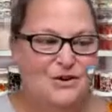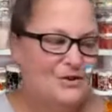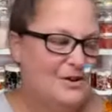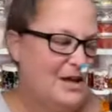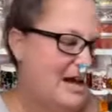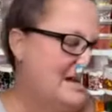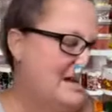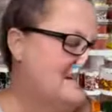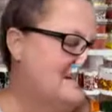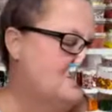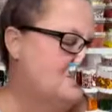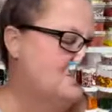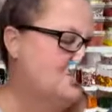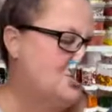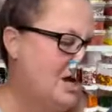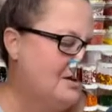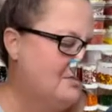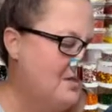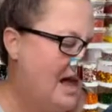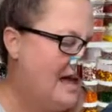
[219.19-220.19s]
Okay, so
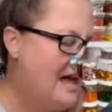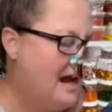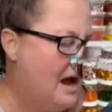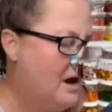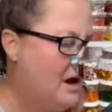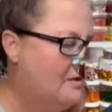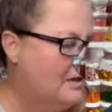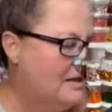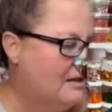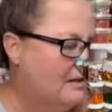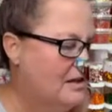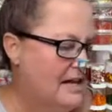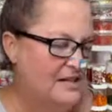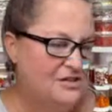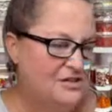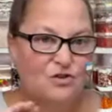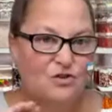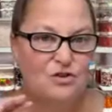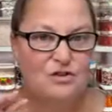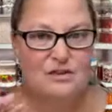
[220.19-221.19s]
check that out. It'll
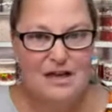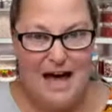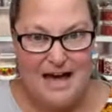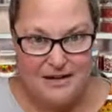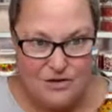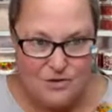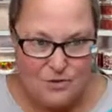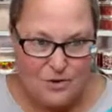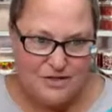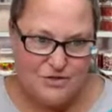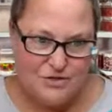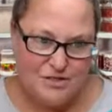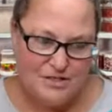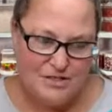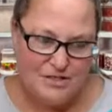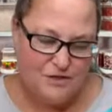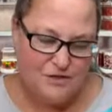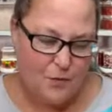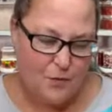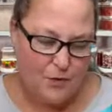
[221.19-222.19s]
answer a lot of
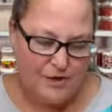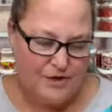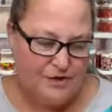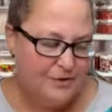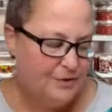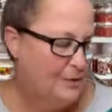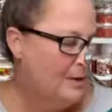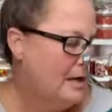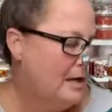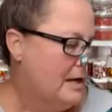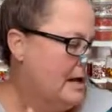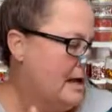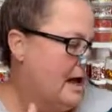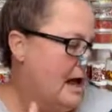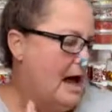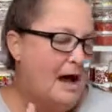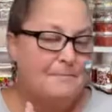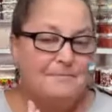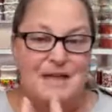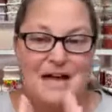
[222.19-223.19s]
questions for you.
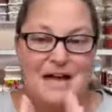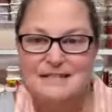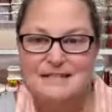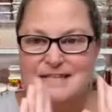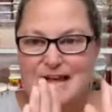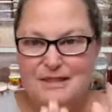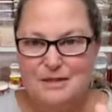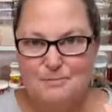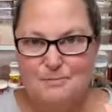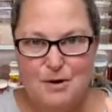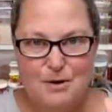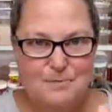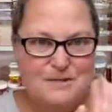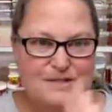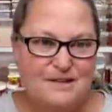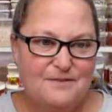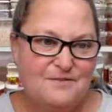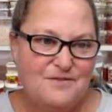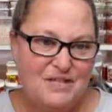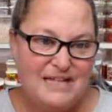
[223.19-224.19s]
That's not the purpose
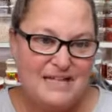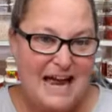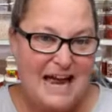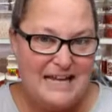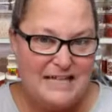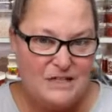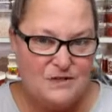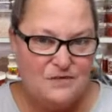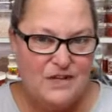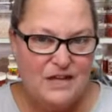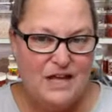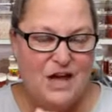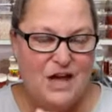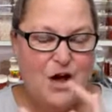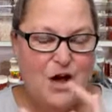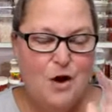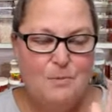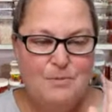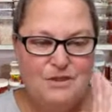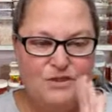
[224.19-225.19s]
of tonight's
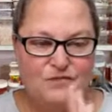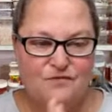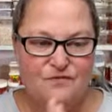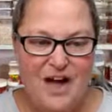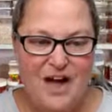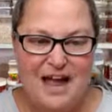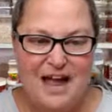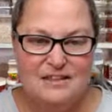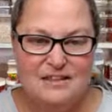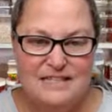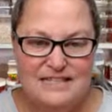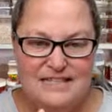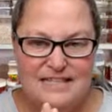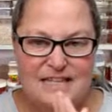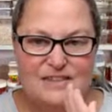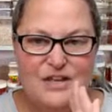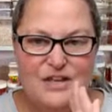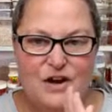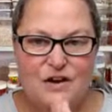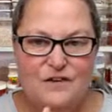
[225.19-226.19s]
video, but the file is
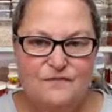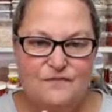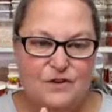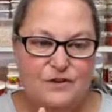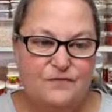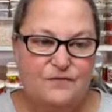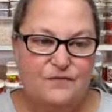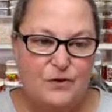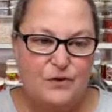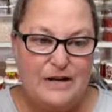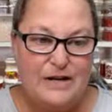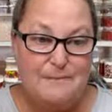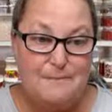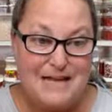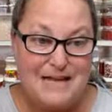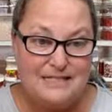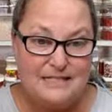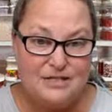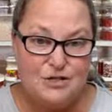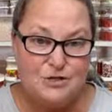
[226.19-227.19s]
in there. Feel free to
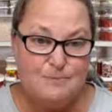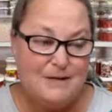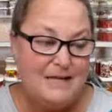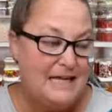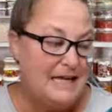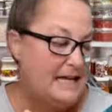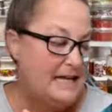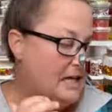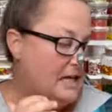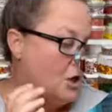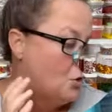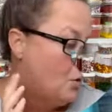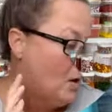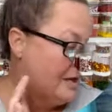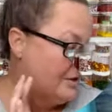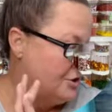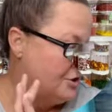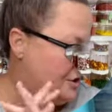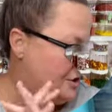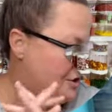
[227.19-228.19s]
message me any
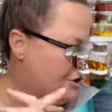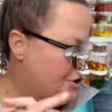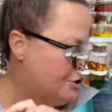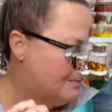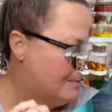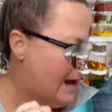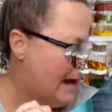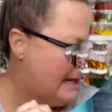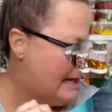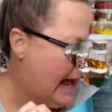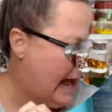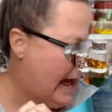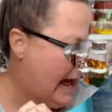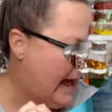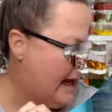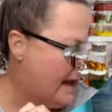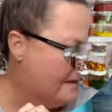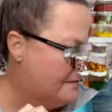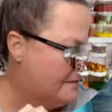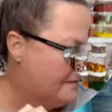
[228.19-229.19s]
questions you might
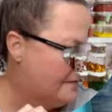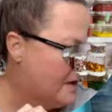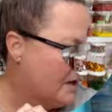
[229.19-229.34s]
have.